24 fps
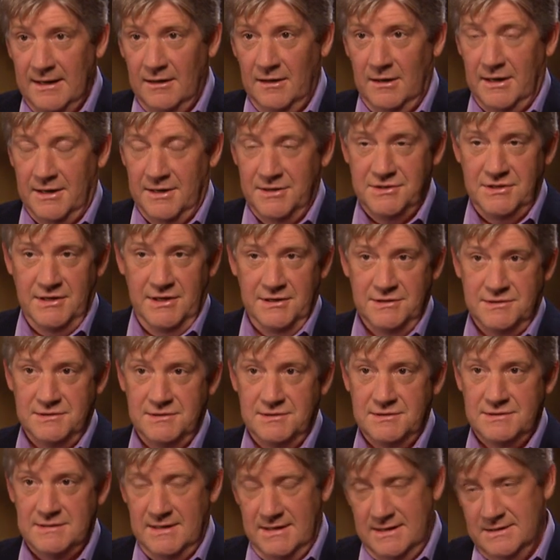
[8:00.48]
a lot of
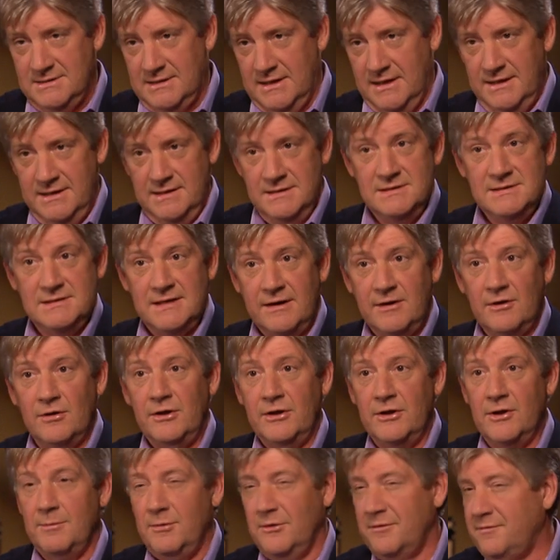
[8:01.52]
changes. As I said
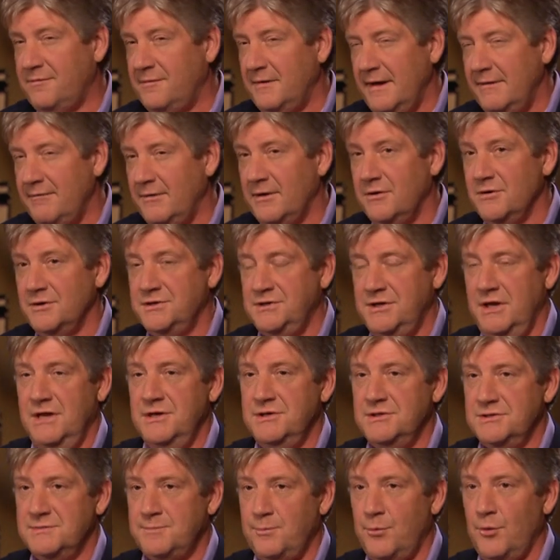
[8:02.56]
earlier, about 500
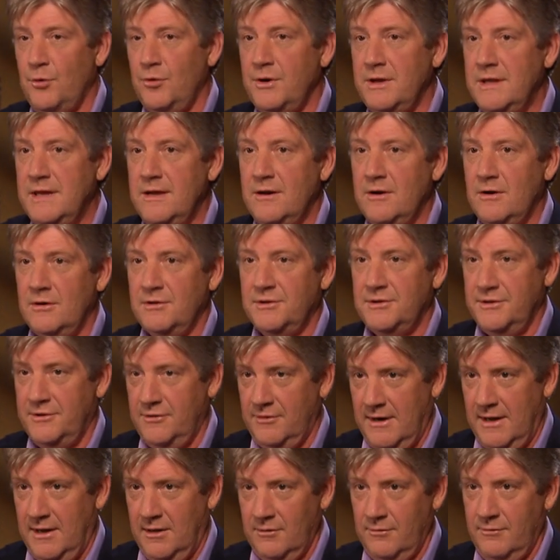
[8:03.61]
changes per year to
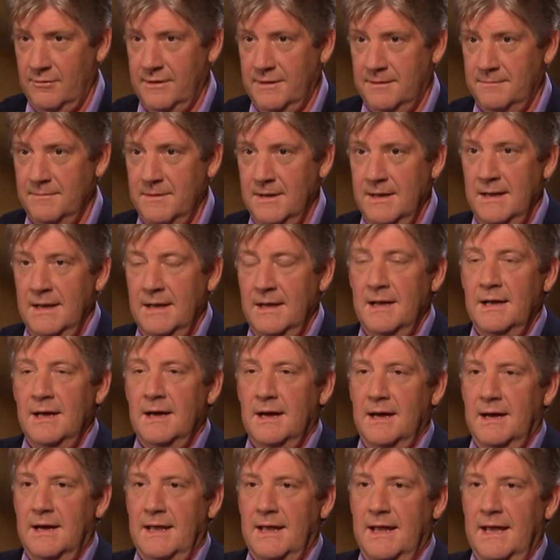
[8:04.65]
their algorithm.
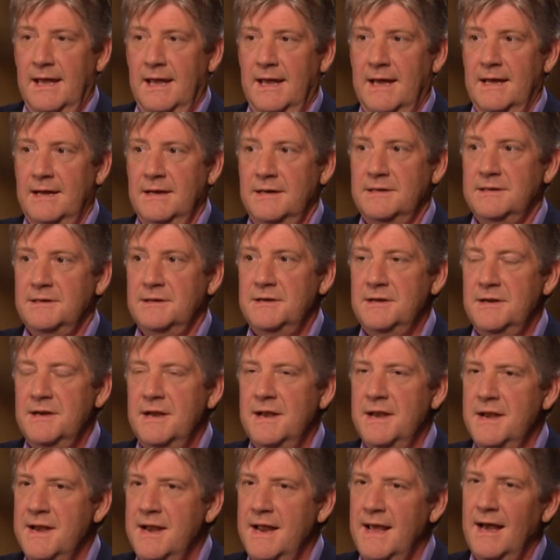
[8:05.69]
Mm-hmm. And
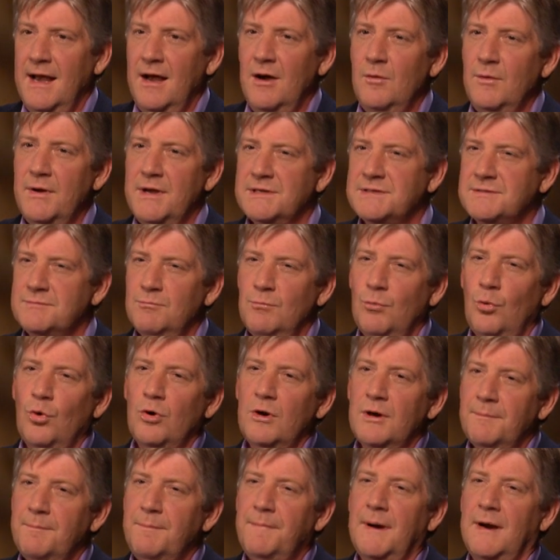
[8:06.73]
now it's
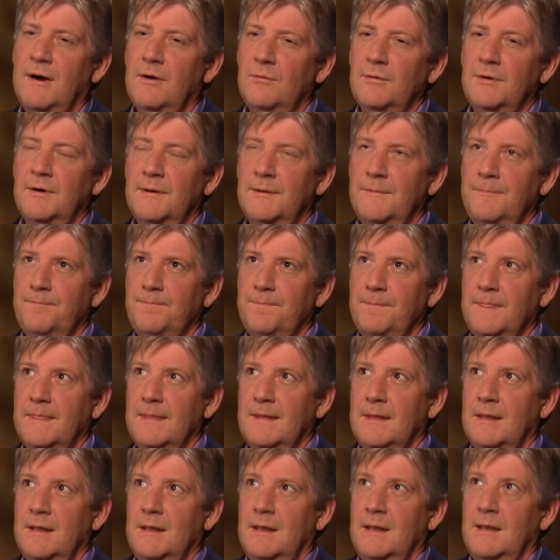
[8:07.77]
more about,
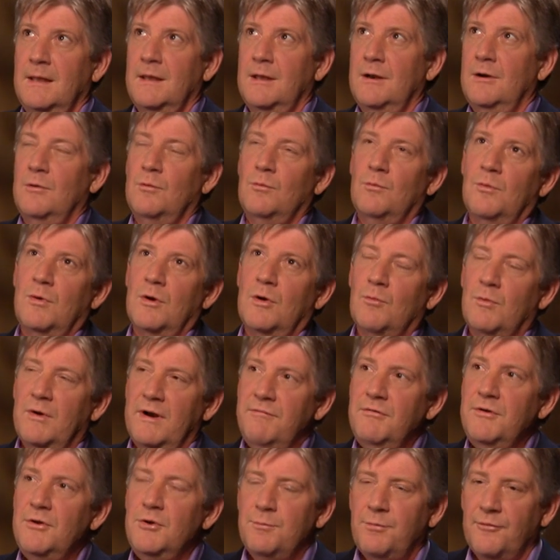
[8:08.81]

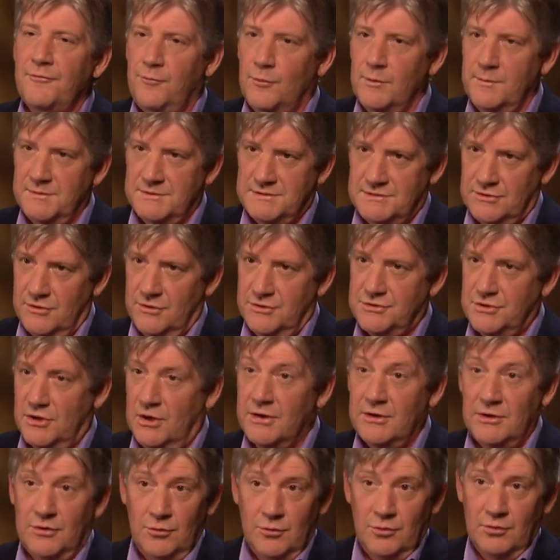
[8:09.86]
whenever you perform a search
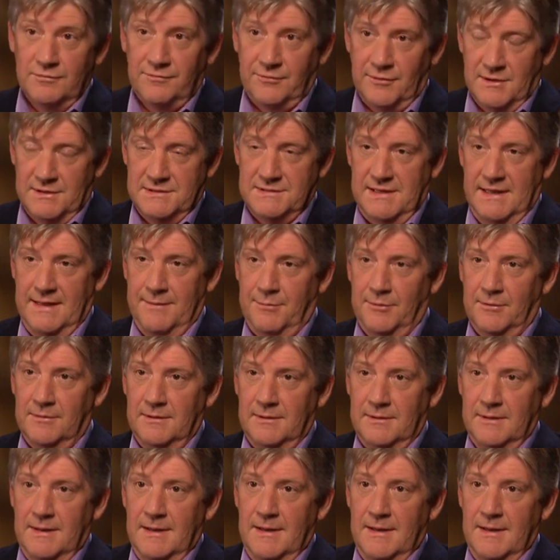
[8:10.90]
on Google, for example,